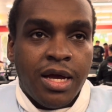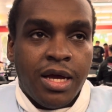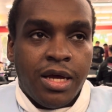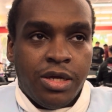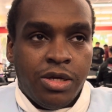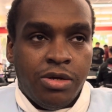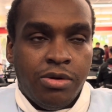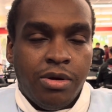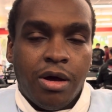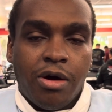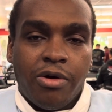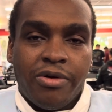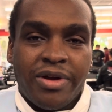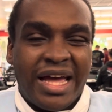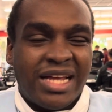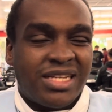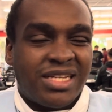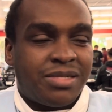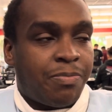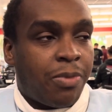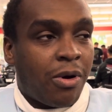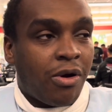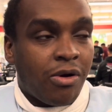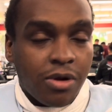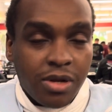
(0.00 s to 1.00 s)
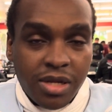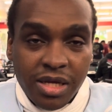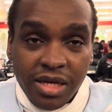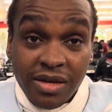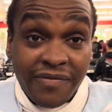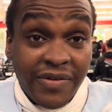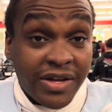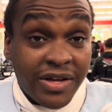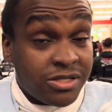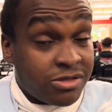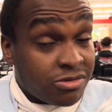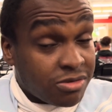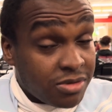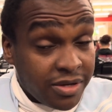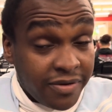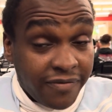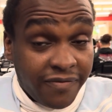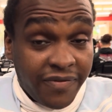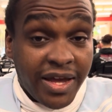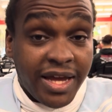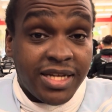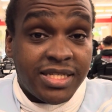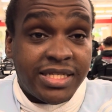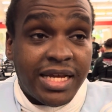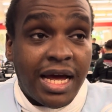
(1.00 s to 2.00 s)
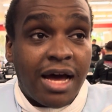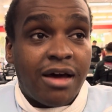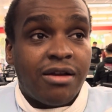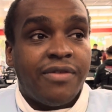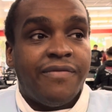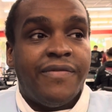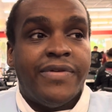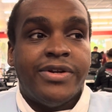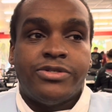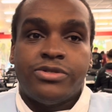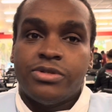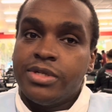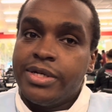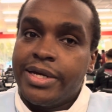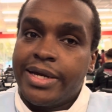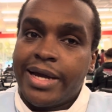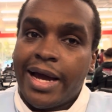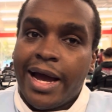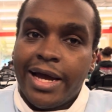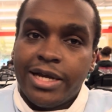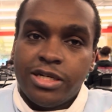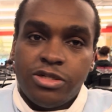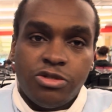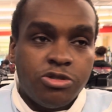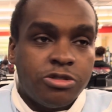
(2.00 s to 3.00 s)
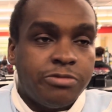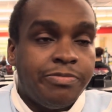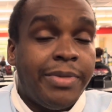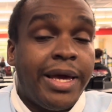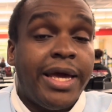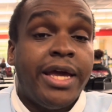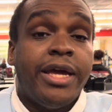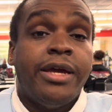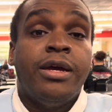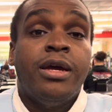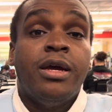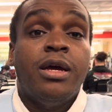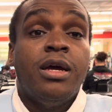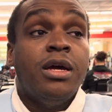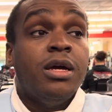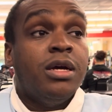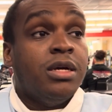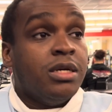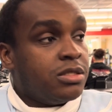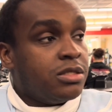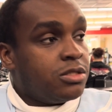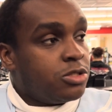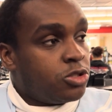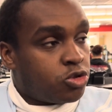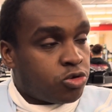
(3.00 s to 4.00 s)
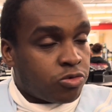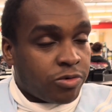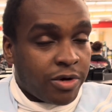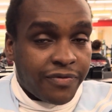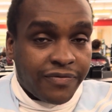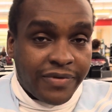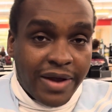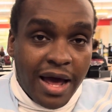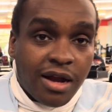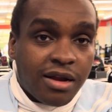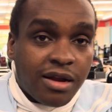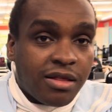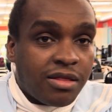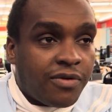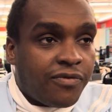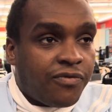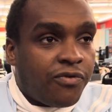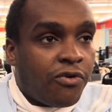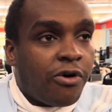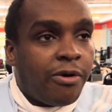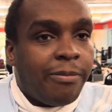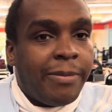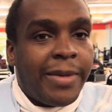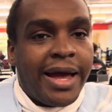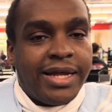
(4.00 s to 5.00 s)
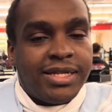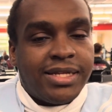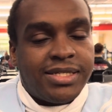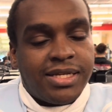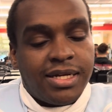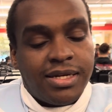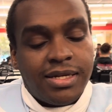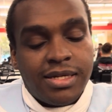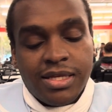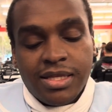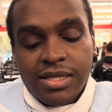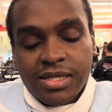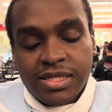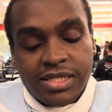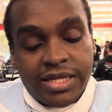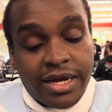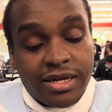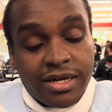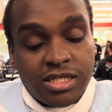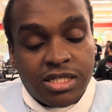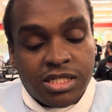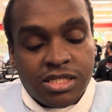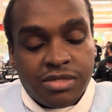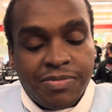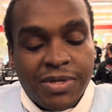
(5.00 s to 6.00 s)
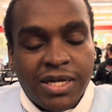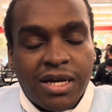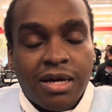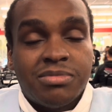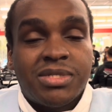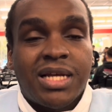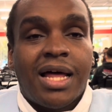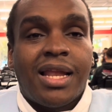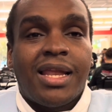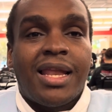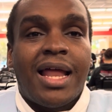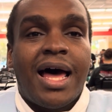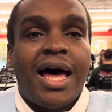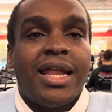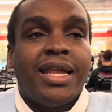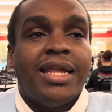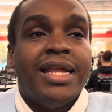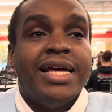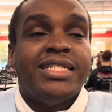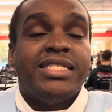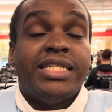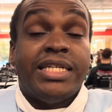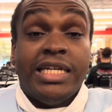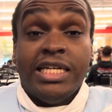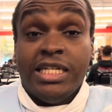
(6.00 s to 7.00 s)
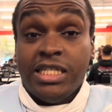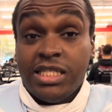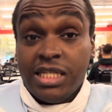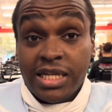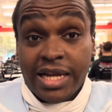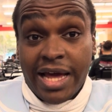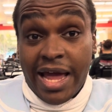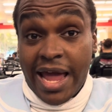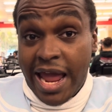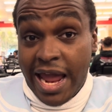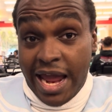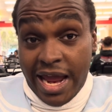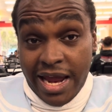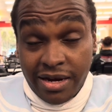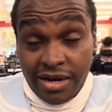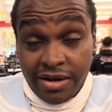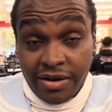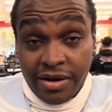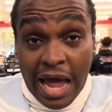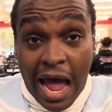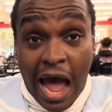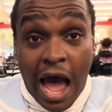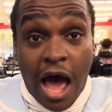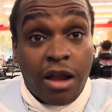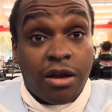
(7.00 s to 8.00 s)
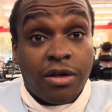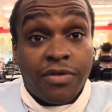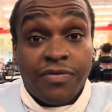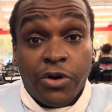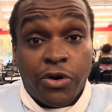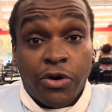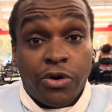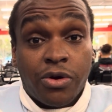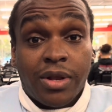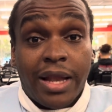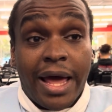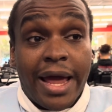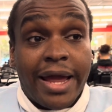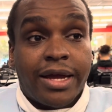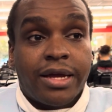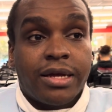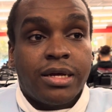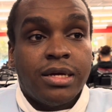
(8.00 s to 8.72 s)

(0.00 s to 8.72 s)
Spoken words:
You know, as Pearly eventually fades out, eventually Kaijus may drift out of the format, and suddenly this deck just becomes a lot less easy to hate out of your like